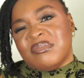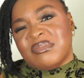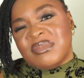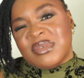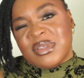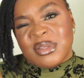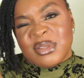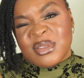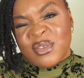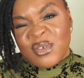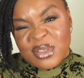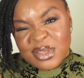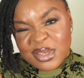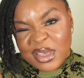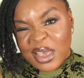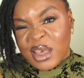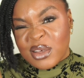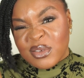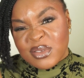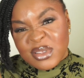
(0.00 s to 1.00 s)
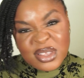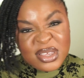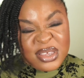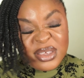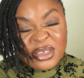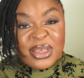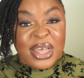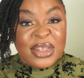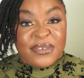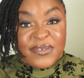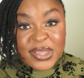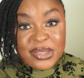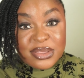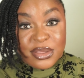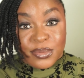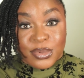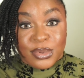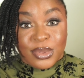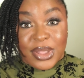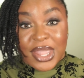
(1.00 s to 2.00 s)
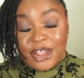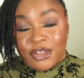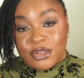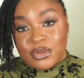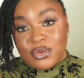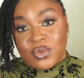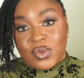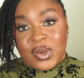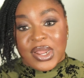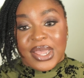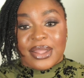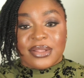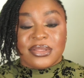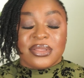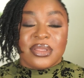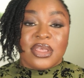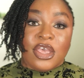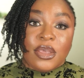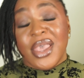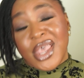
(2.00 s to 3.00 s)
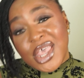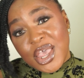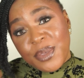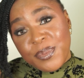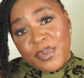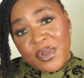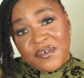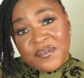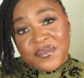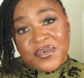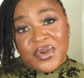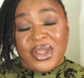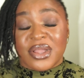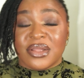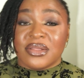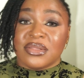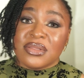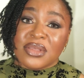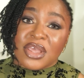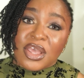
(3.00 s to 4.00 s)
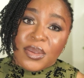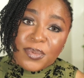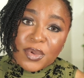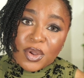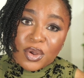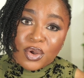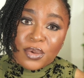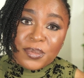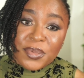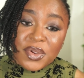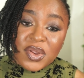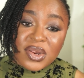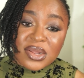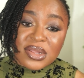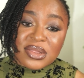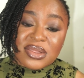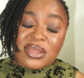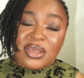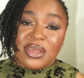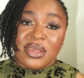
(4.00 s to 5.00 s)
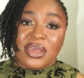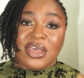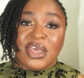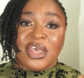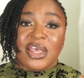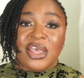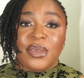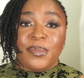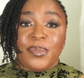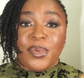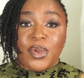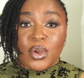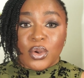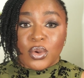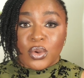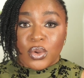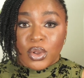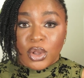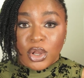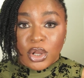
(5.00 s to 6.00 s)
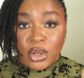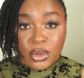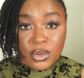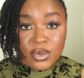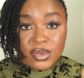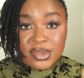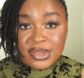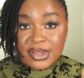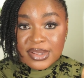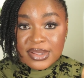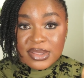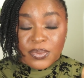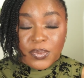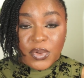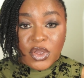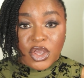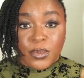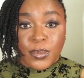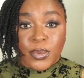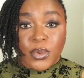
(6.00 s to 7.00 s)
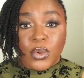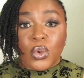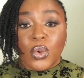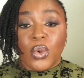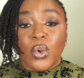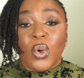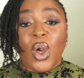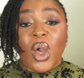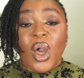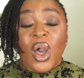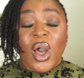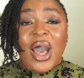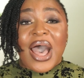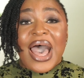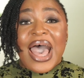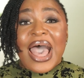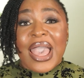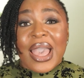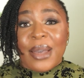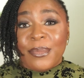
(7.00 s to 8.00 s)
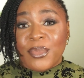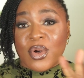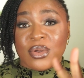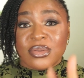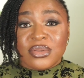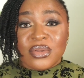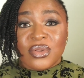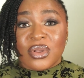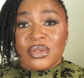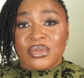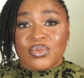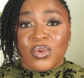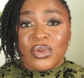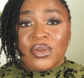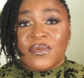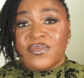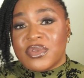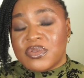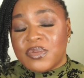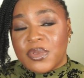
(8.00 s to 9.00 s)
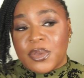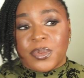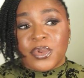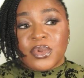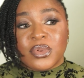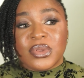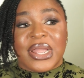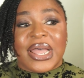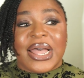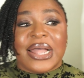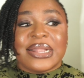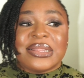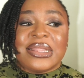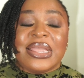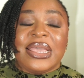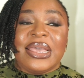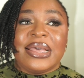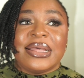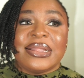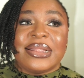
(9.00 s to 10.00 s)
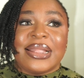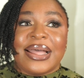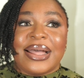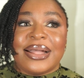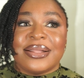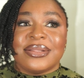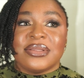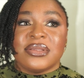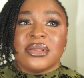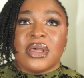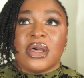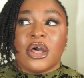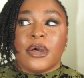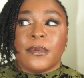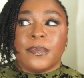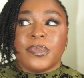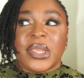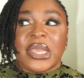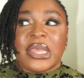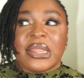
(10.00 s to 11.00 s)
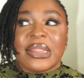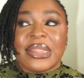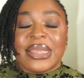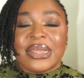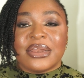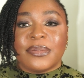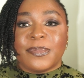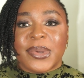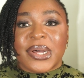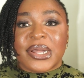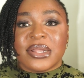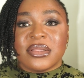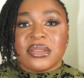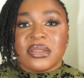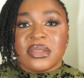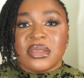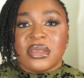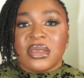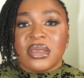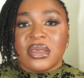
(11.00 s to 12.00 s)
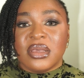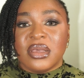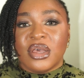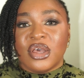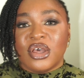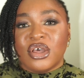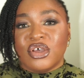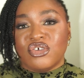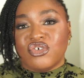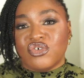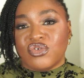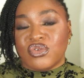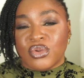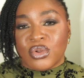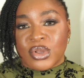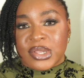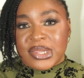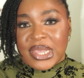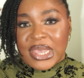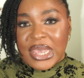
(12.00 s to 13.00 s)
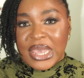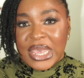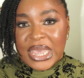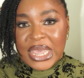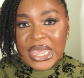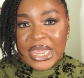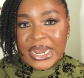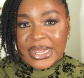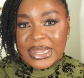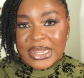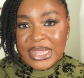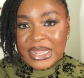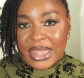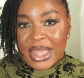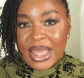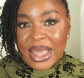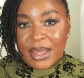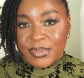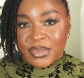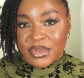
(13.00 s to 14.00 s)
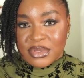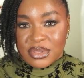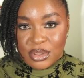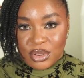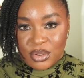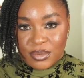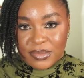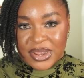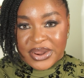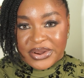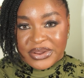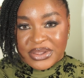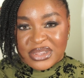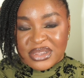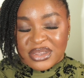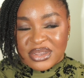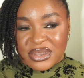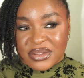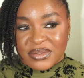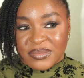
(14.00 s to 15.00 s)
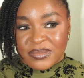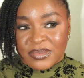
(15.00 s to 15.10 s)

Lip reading: Is not healthy, advisable that you do that. Keep your friends, keep your community, keep your close-knit people. I am also not one of those people that think that a third party should not hear anything that happens in your marriage.